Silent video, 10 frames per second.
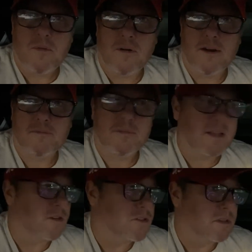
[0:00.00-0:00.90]
And
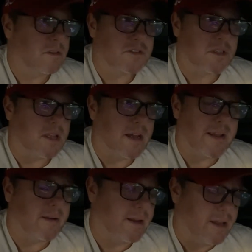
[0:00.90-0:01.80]
there's a lot.
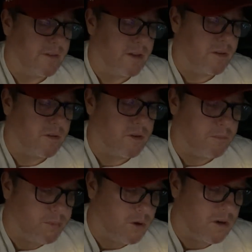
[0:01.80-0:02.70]
And again, the
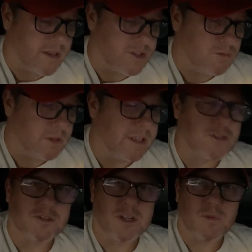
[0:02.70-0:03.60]
book, it's really
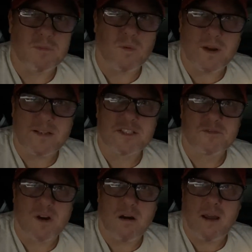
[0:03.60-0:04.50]
interesting what Miranda
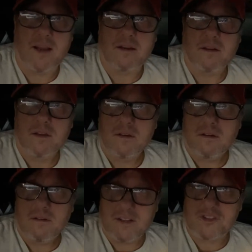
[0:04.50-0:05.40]
Devine
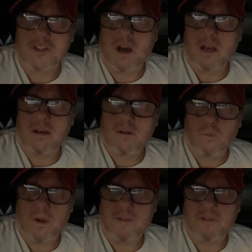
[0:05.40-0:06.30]
has done
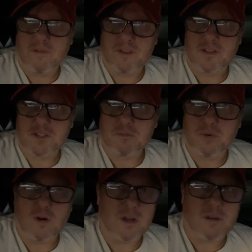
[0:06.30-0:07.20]
with this
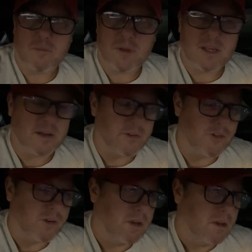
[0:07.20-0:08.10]
book,
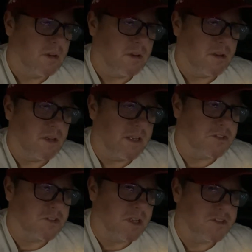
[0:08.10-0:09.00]
because
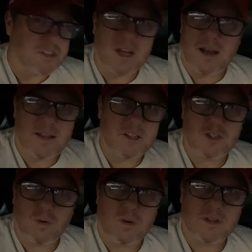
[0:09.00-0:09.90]
it's not
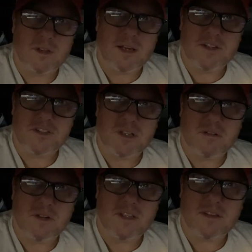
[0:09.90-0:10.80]
editorializing
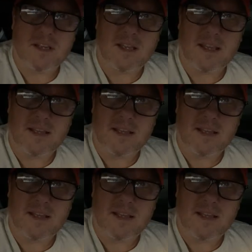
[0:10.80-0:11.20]
or anything.